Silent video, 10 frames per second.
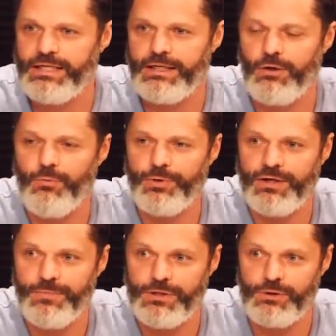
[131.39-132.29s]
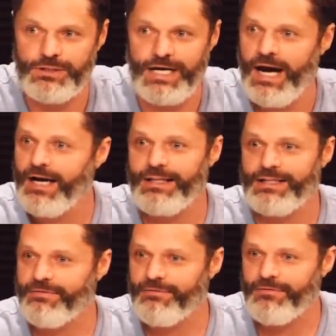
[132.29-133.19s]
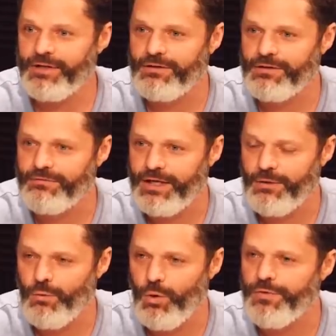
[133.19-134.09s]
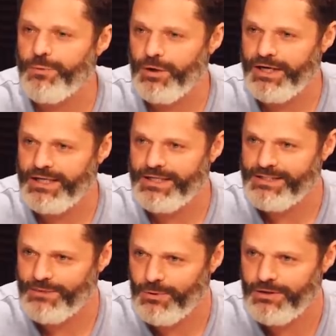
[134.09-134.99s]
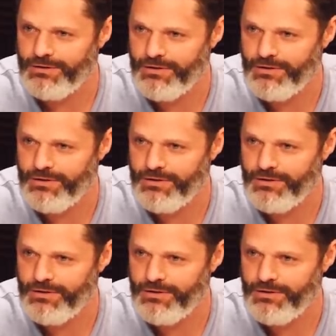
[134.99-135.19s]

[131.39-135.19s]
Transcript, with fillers: And it opened up this entirely different field of like what the brain is and what